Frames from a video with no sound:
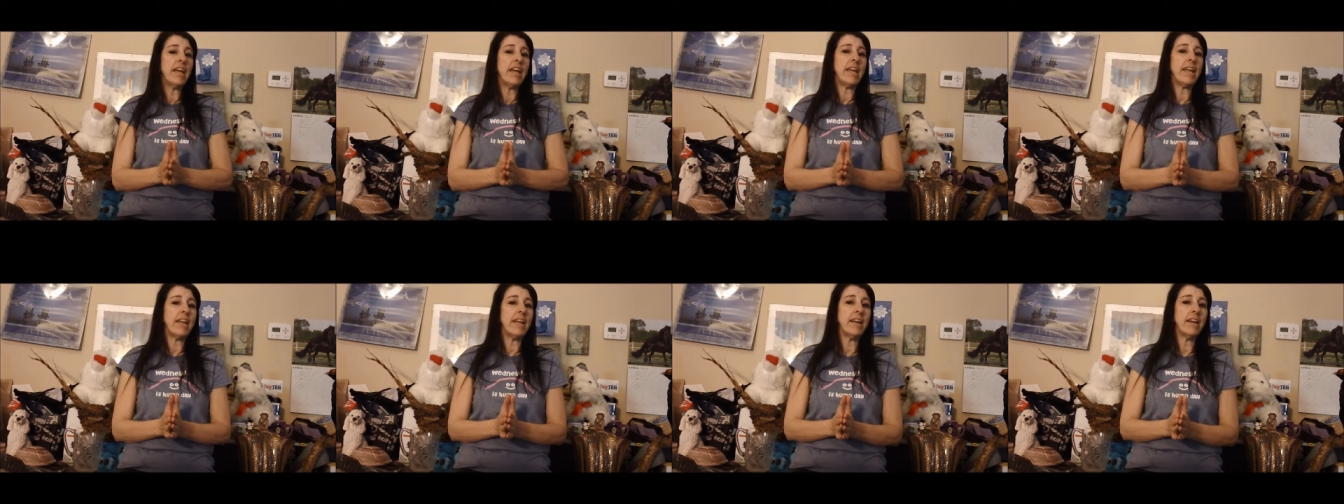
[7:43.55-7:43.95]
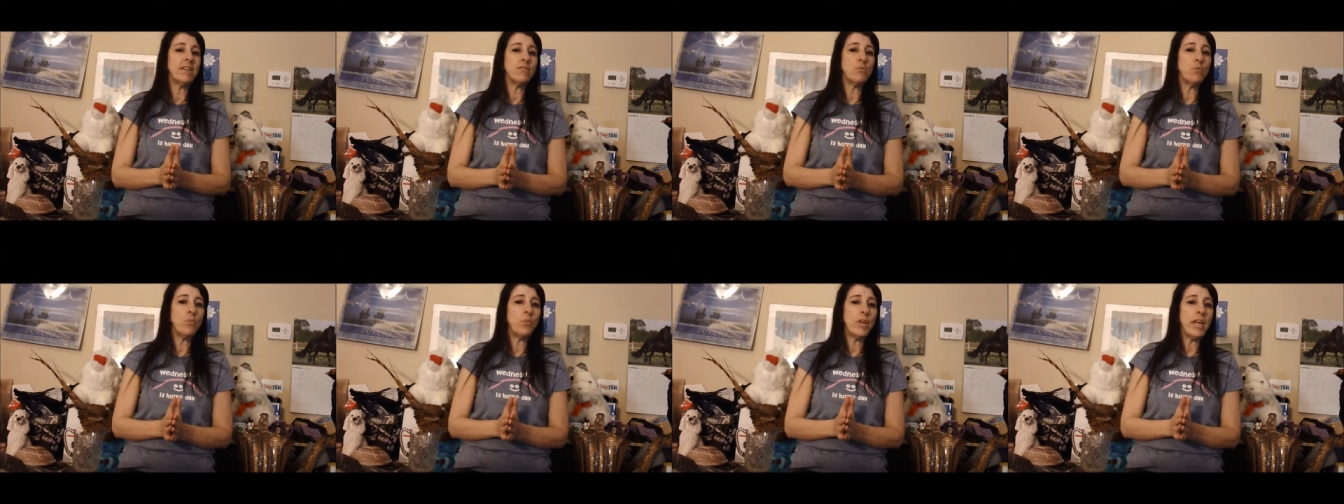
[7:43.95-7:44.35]

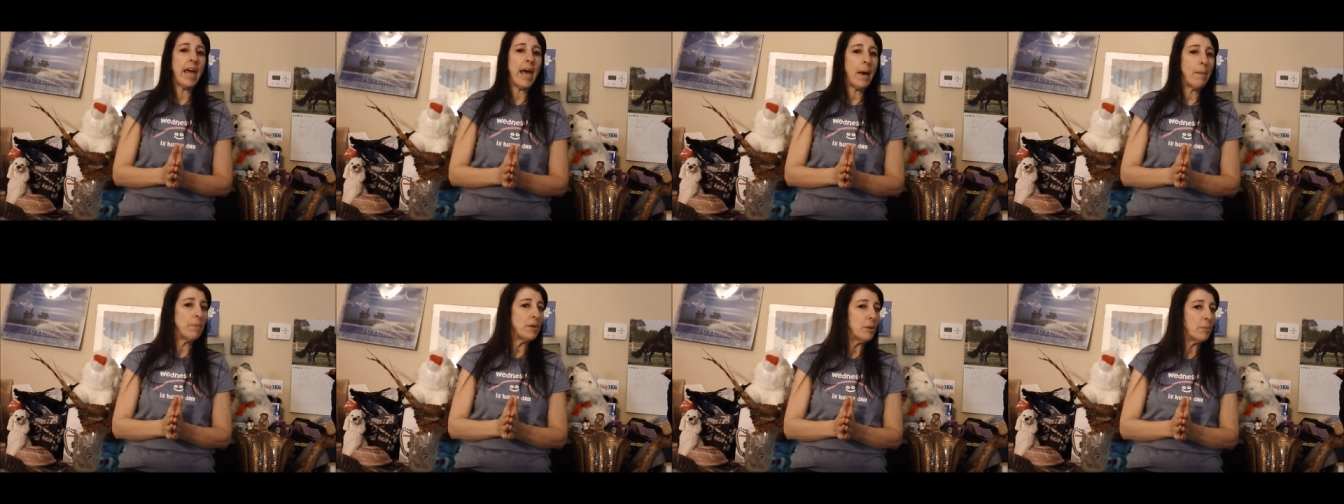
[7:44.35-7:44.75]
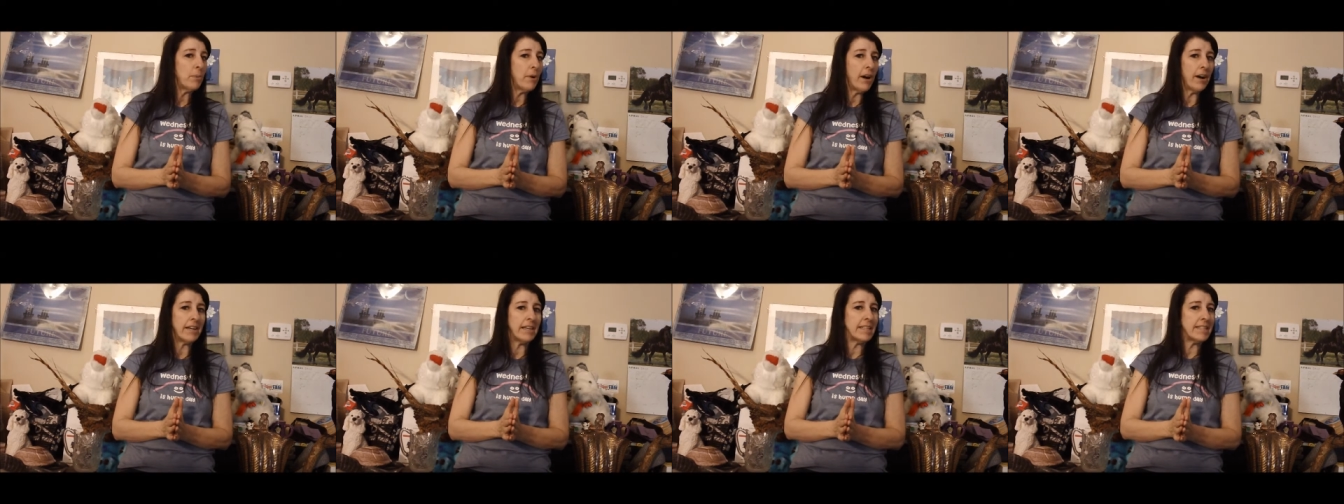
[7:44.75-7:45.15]
and we happened
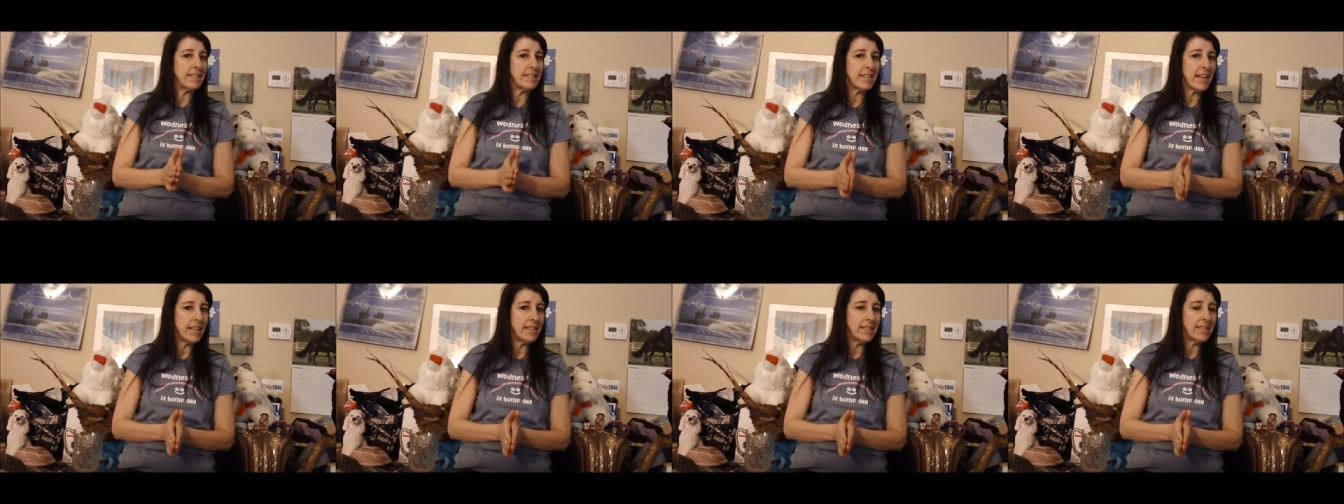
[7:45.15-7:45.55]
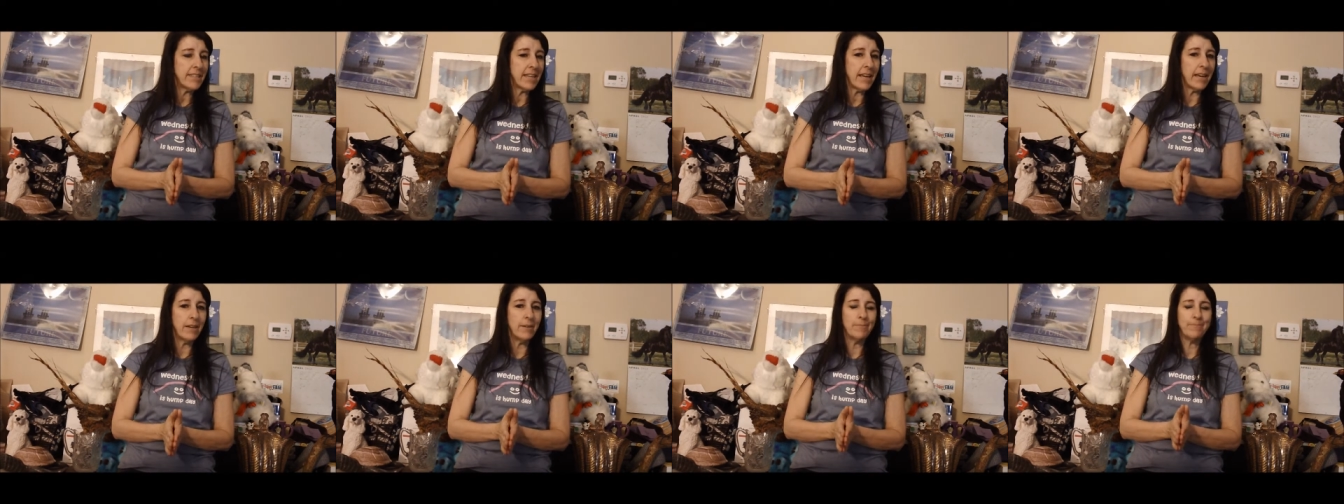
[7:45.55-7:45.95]
upon an estate
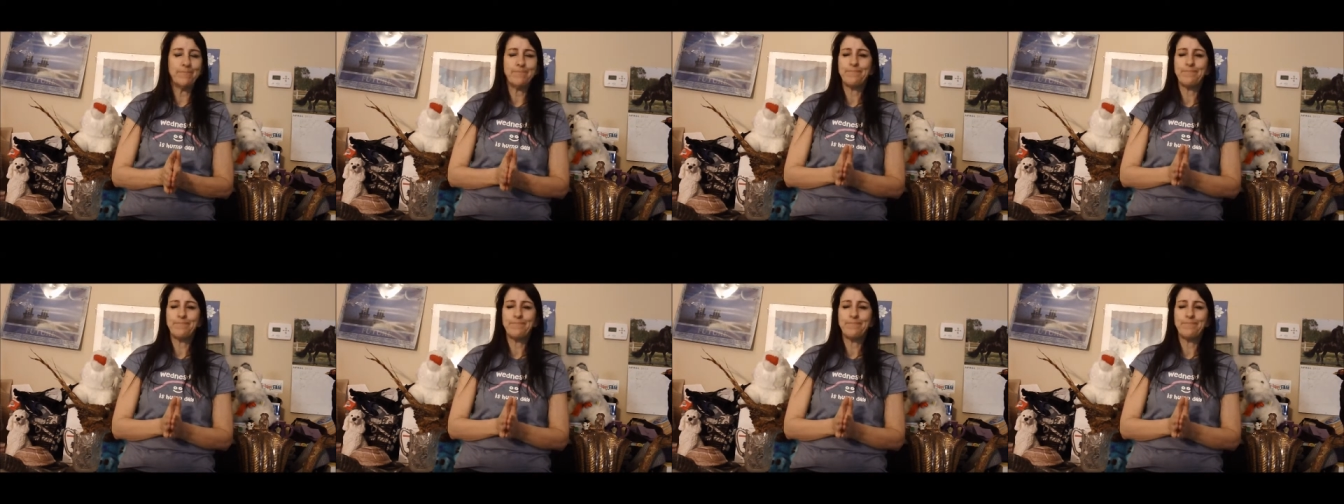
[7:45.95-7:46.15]
sale.